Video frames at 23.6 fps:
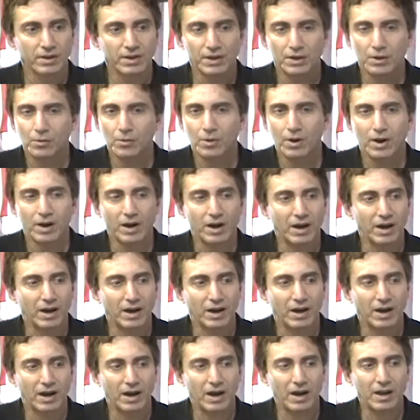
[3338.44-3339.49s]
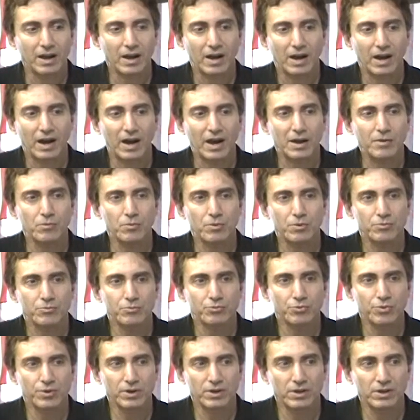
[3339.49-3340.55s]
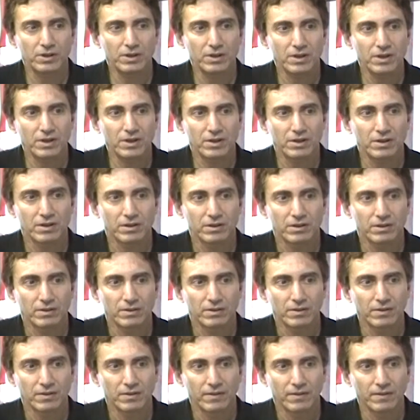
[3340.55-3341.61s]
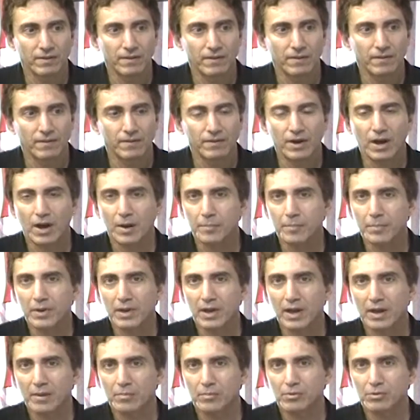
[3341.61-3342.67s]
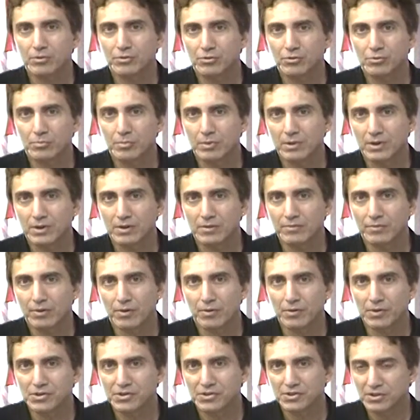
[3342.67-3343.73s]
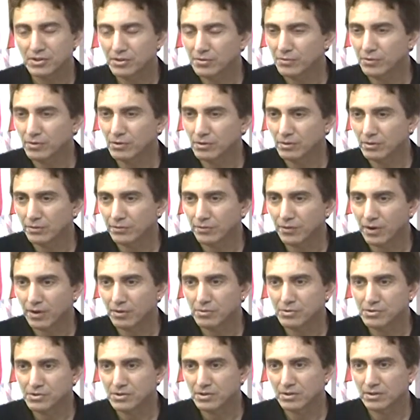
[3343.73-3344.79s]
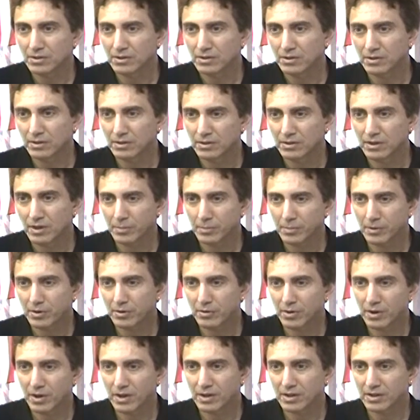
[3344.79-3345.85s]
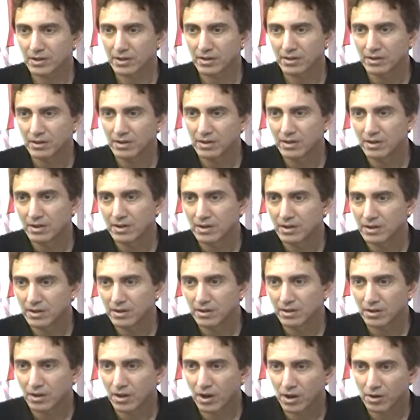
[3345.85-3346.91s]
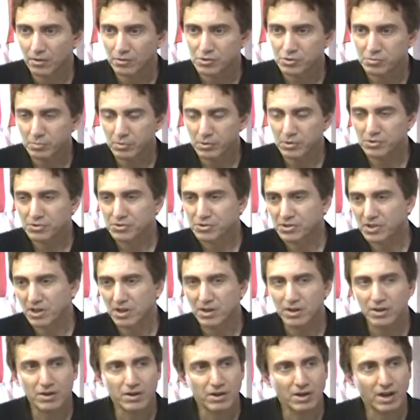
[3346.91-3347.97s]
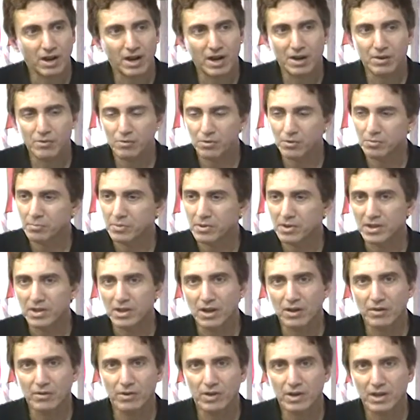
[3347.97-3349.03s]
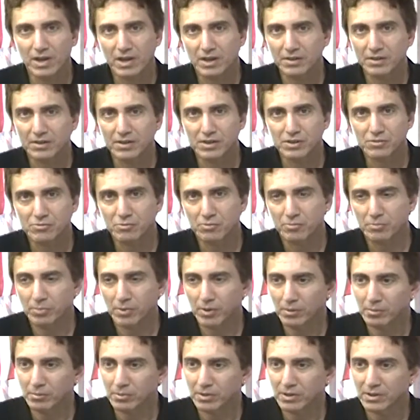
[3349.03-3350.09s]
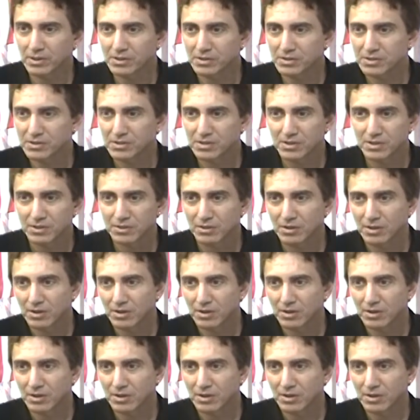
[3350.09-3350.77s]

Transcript: You know what? I I would really not be able to be very civil if I was a, a Democratic congressman or senator. I would be yelling at these Republicans,